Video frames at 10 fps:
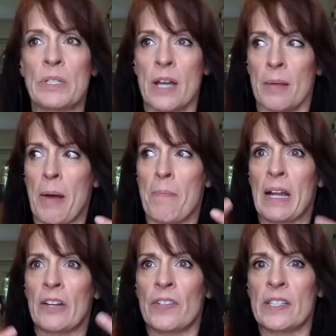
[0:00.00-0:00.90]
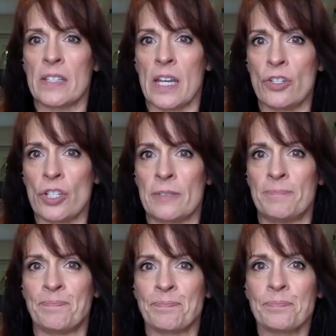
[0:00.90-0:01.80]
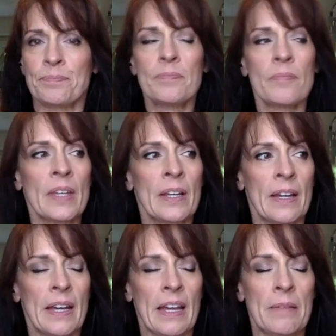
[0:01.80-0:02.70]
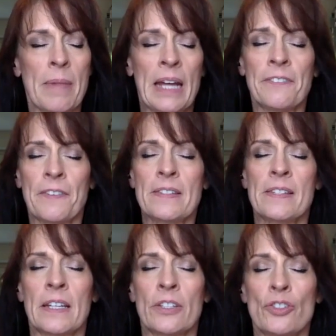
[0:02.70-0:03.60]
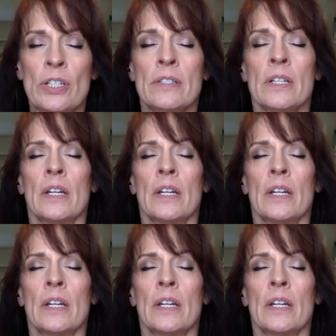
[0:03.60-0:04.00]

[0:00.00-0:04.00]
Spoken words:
We talk about manifestation, and manifesting is just